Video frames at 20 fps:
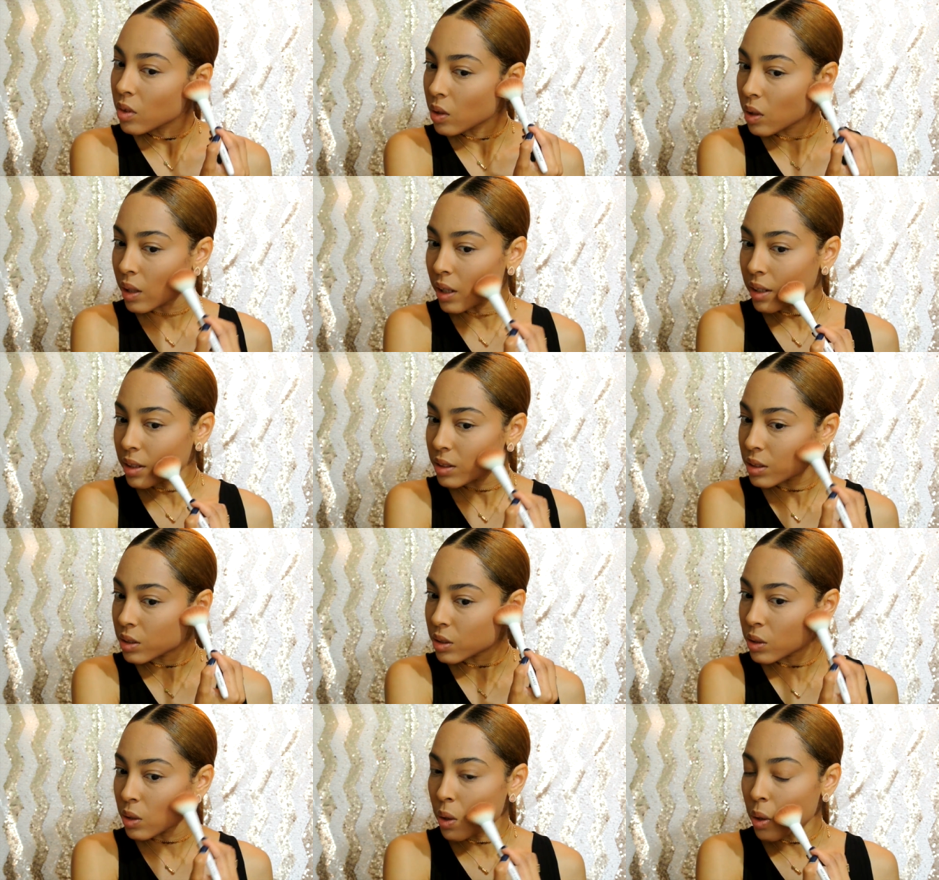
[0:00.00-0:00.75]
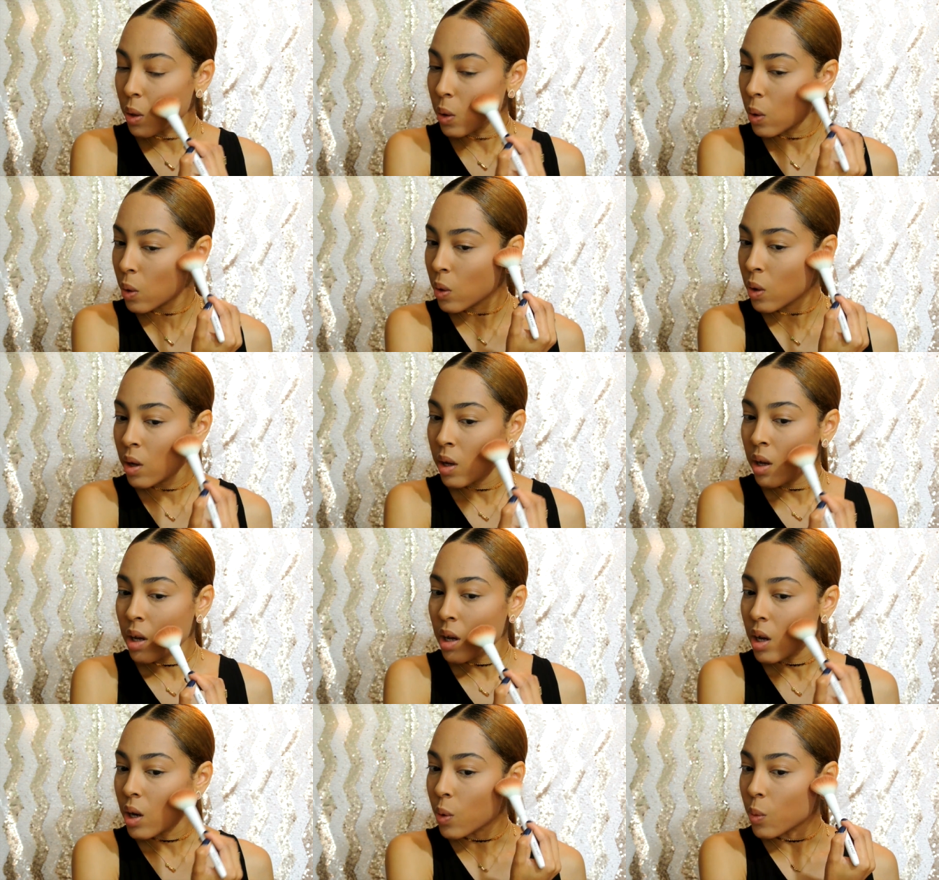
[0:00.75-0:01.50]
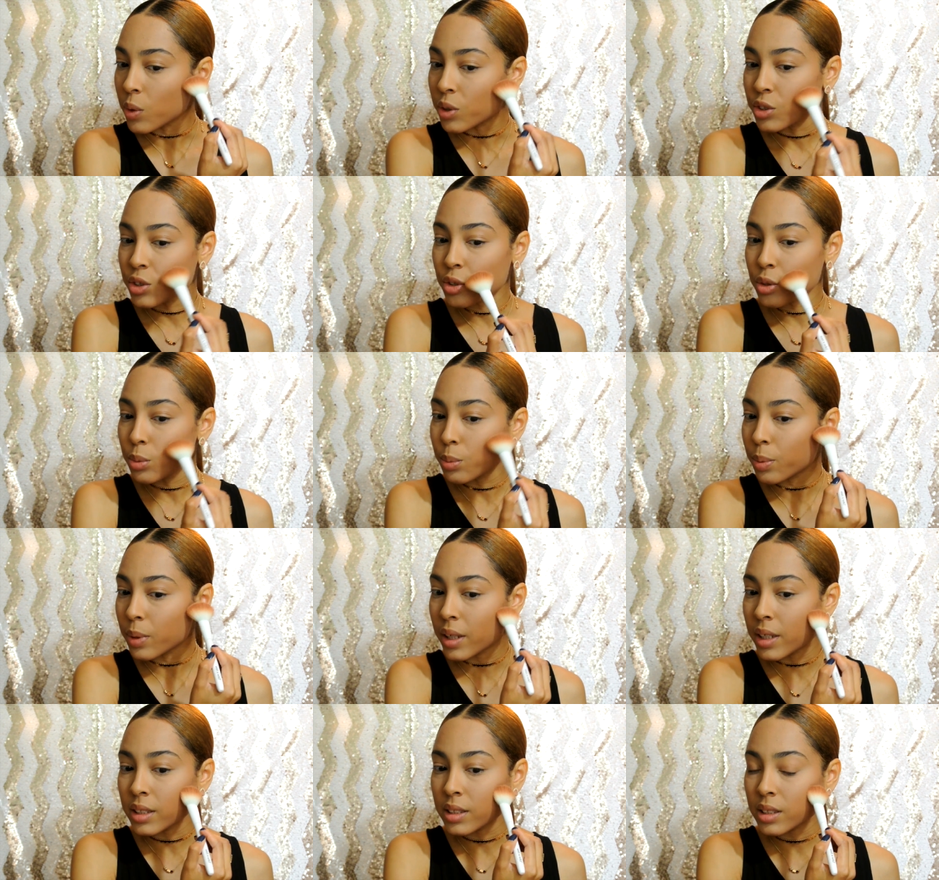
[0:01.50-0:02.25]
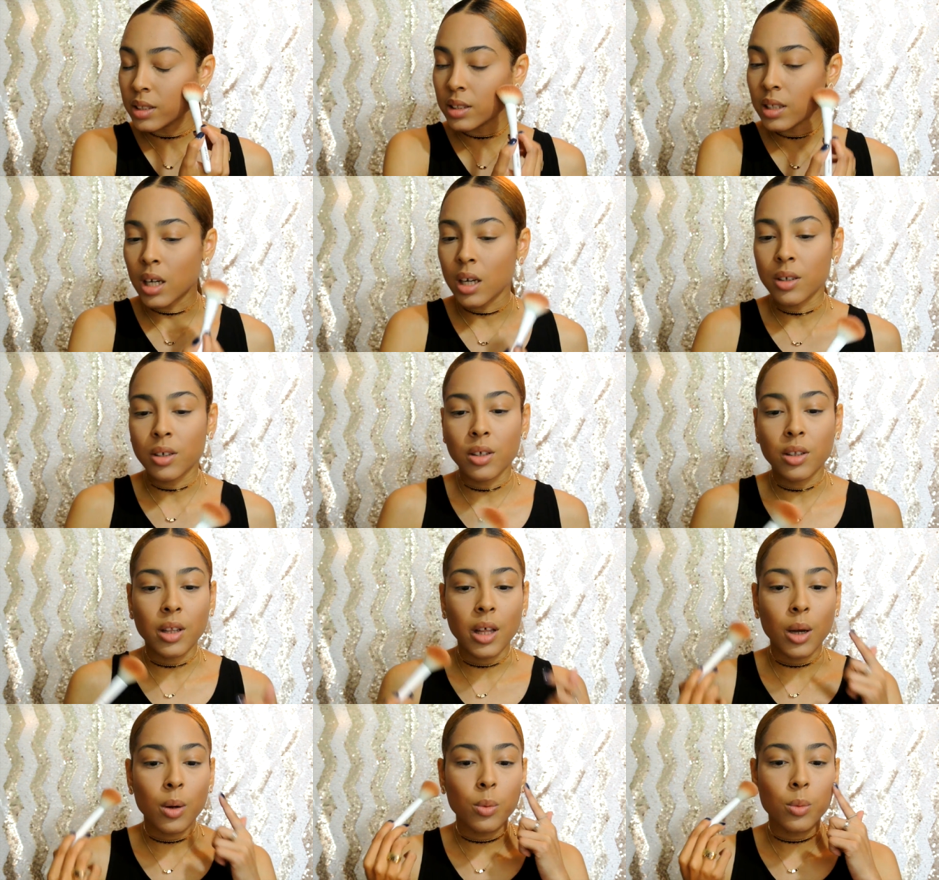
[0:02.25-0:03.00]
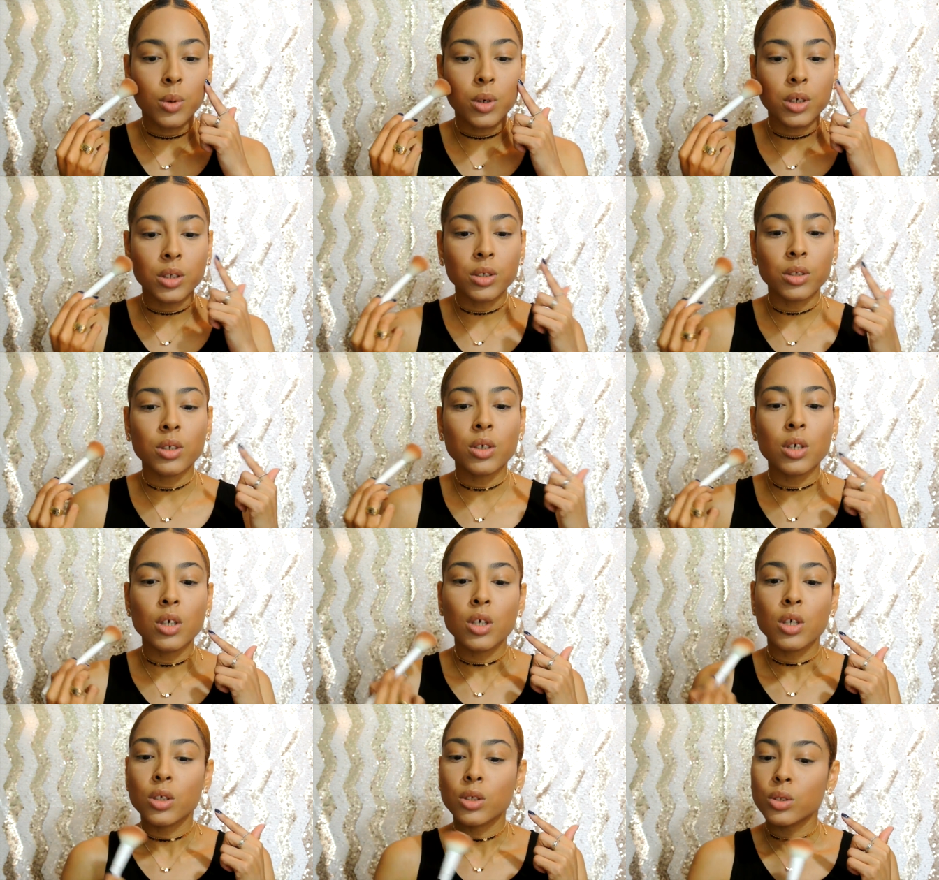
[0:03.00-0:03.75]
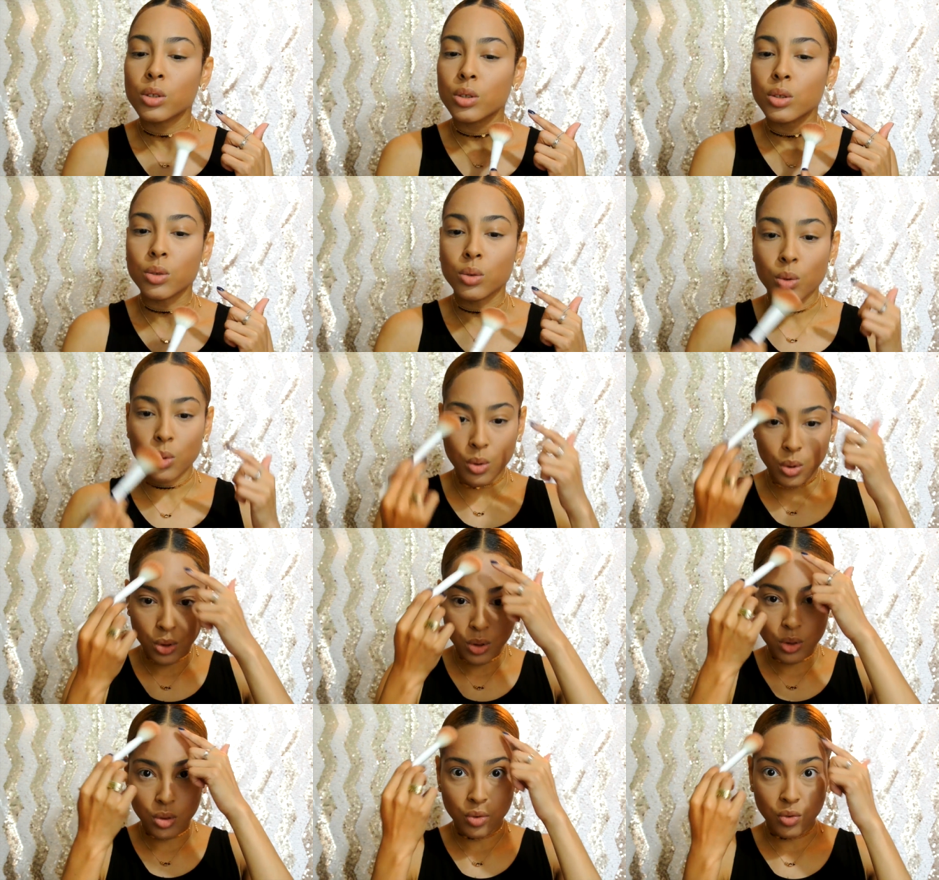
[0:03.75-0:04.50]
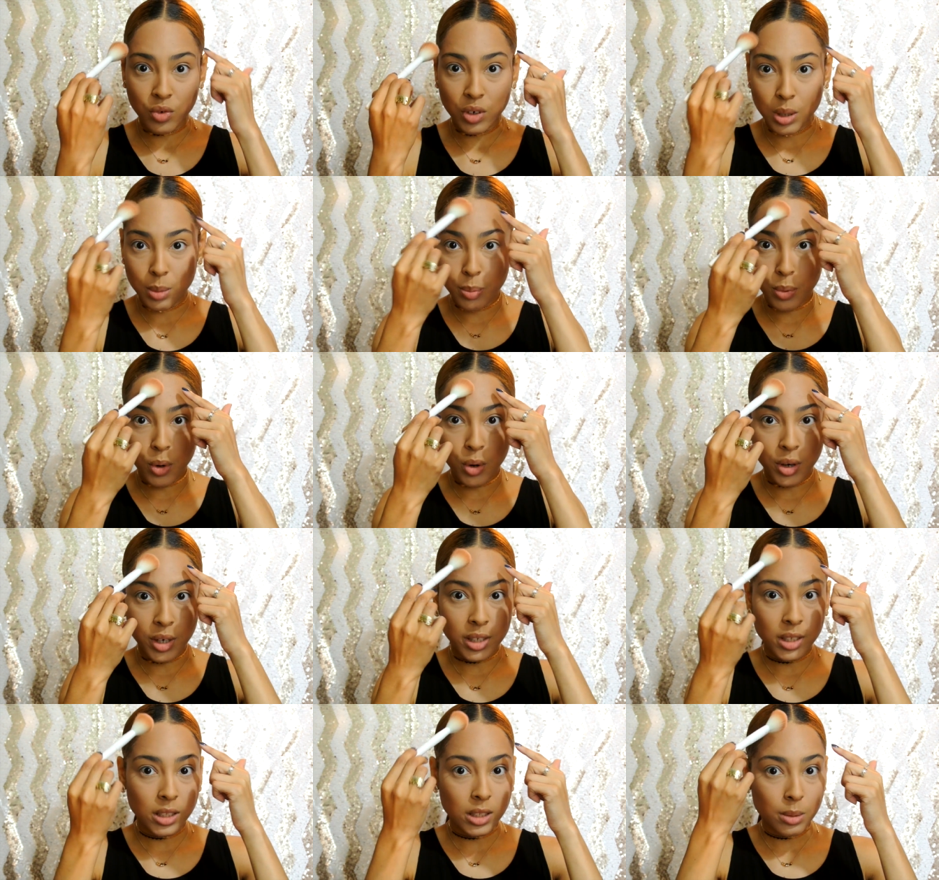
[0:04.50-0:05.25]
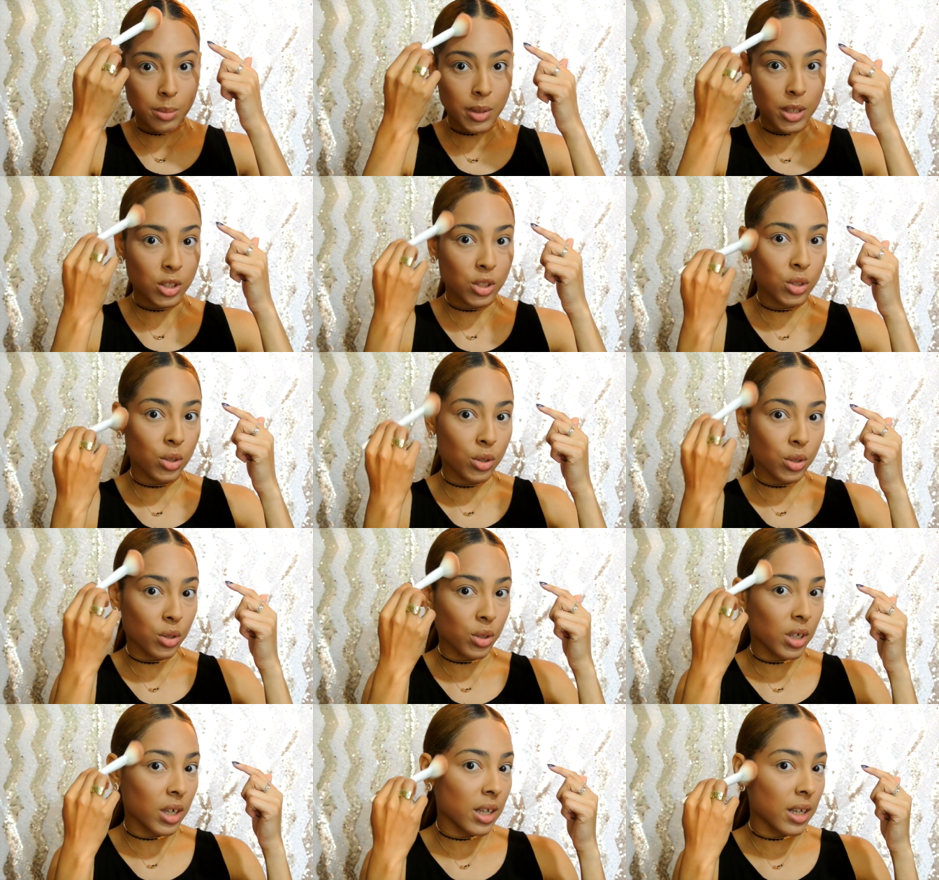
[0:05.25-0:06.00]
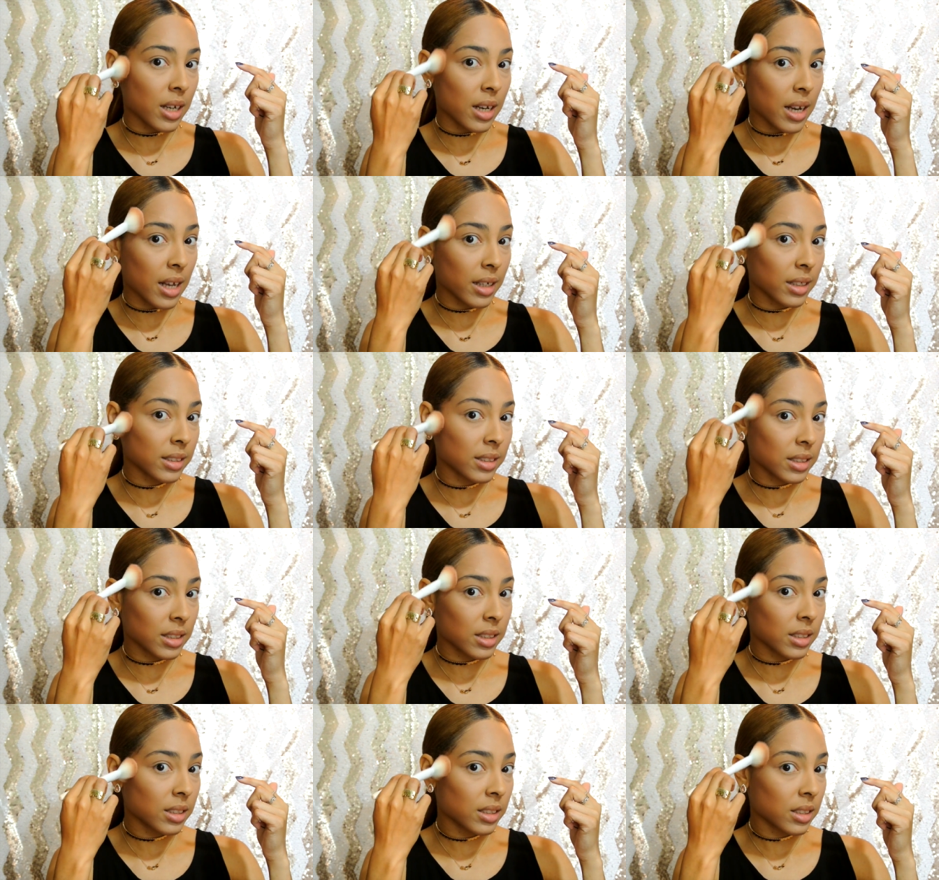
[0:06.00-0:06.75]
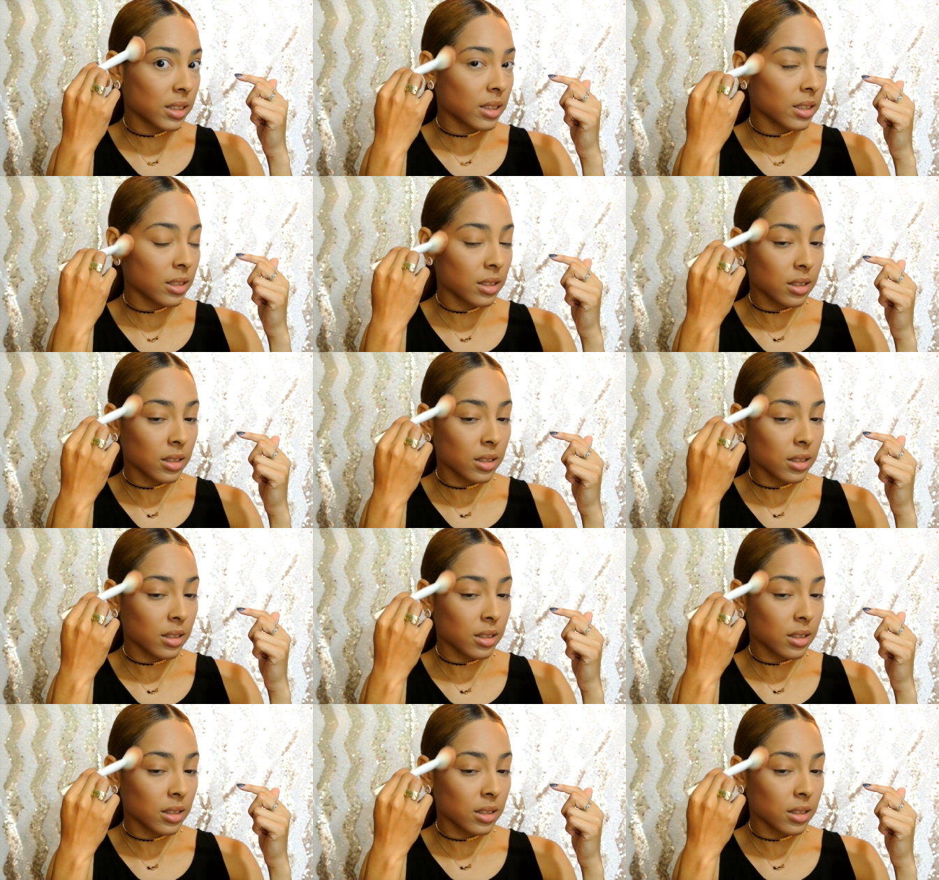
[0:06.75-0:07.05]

Like so. And once you place it down on that 1, 2, 3 points, make sure you connect it